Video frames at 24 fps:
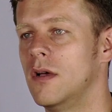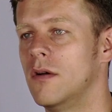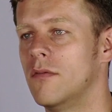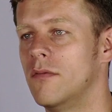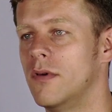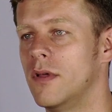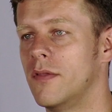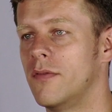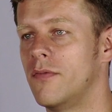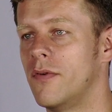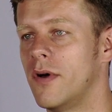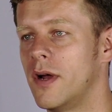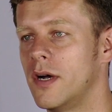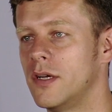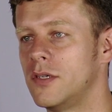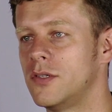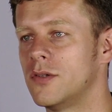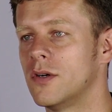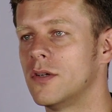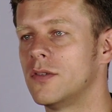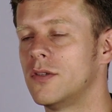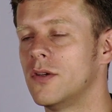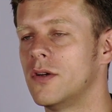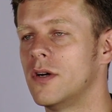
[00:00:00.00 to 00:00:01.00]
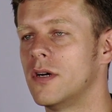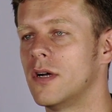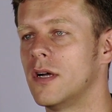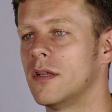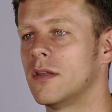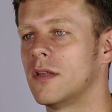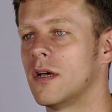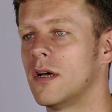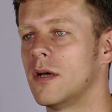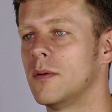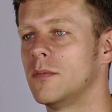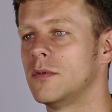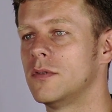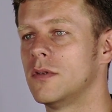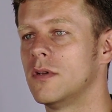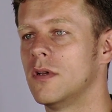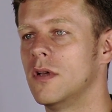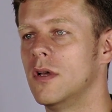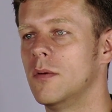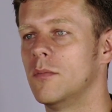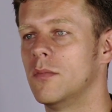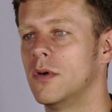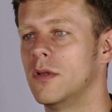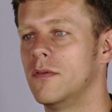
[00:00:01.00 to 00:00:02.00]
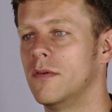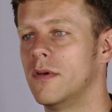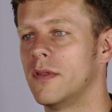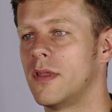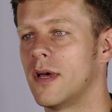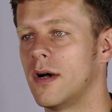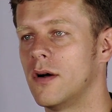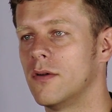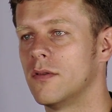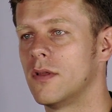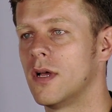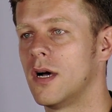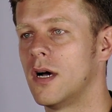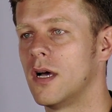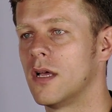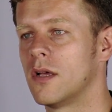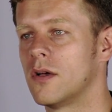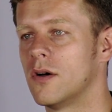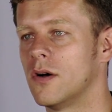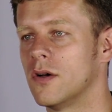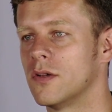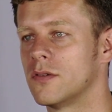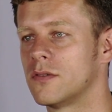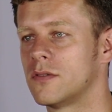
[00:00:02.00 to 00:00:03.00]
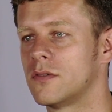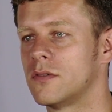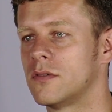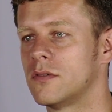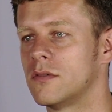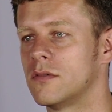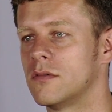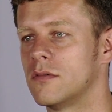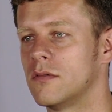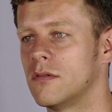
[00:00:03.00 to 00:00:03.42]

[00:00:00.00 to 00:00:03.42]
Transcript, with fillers: with very short turnaround times, but without the high costs.